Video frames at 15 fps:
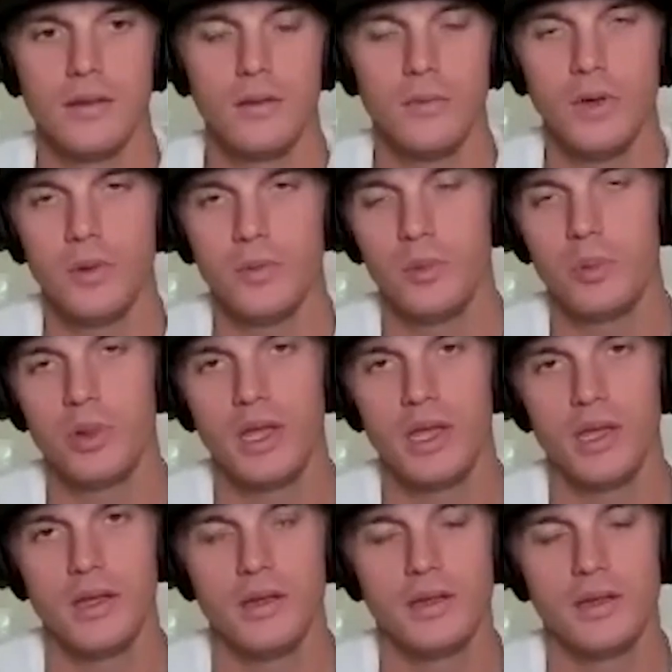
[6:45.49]
We we
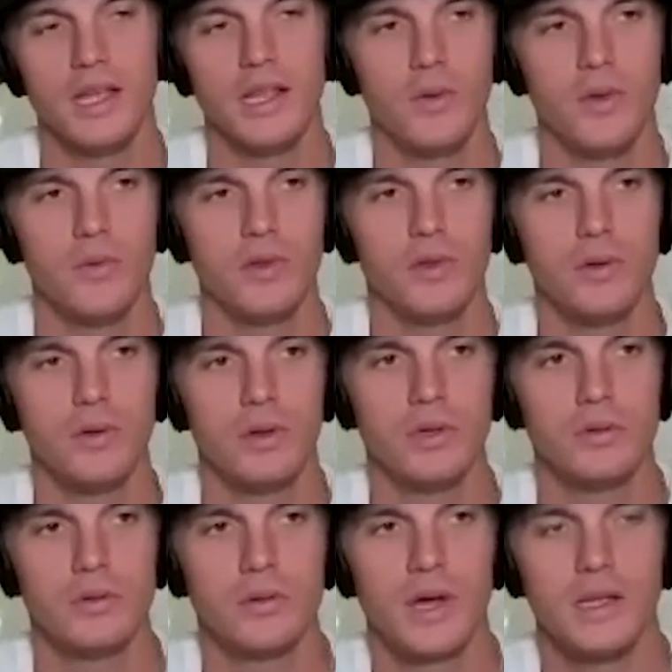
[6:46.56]
play, lately we've been
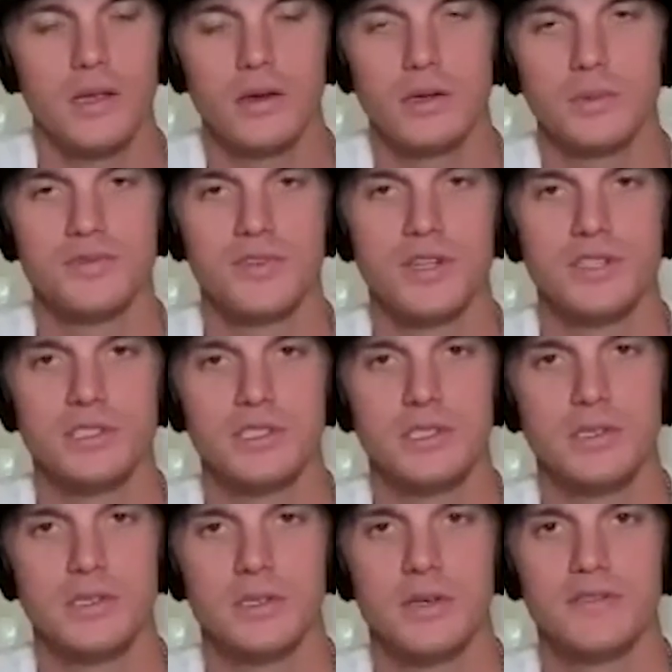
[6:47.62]
doing Dwight Yoakam's
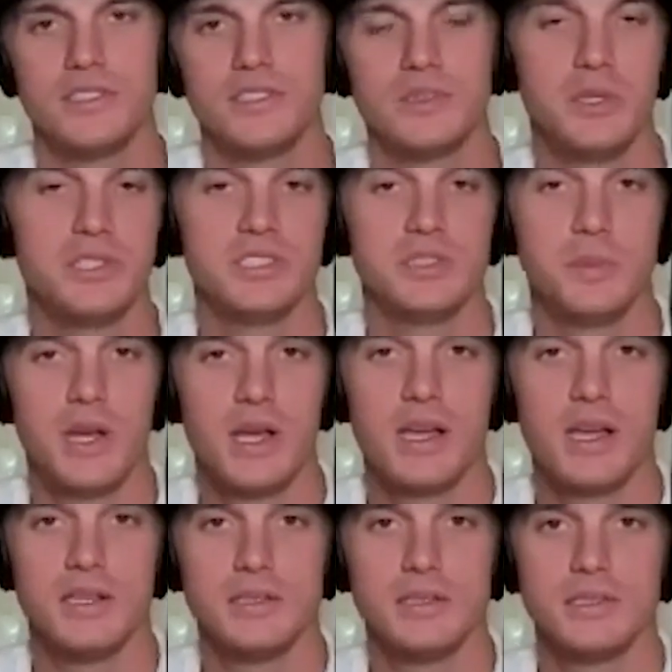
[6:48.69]
version of Suspicious
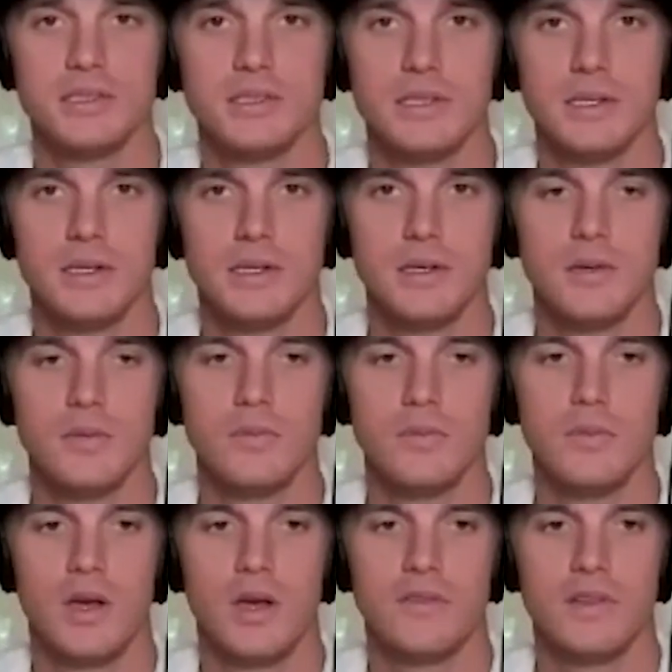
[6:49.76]
Minds
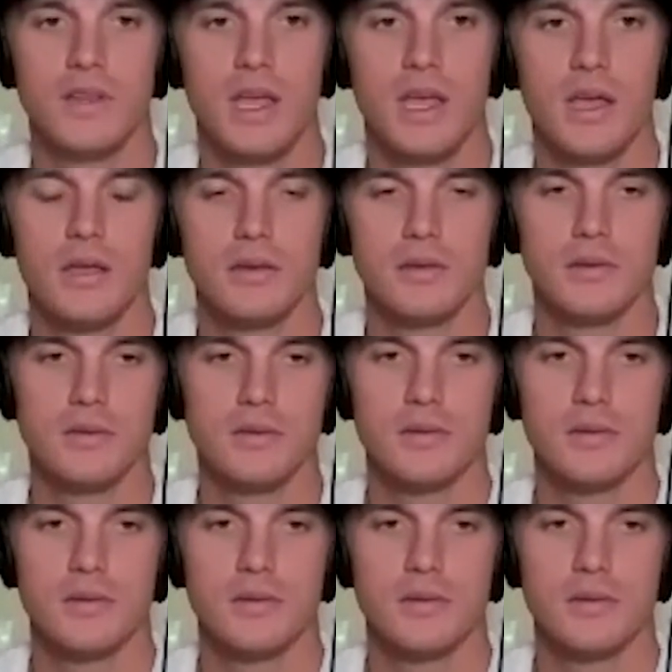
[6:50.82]
um, off of that, okay.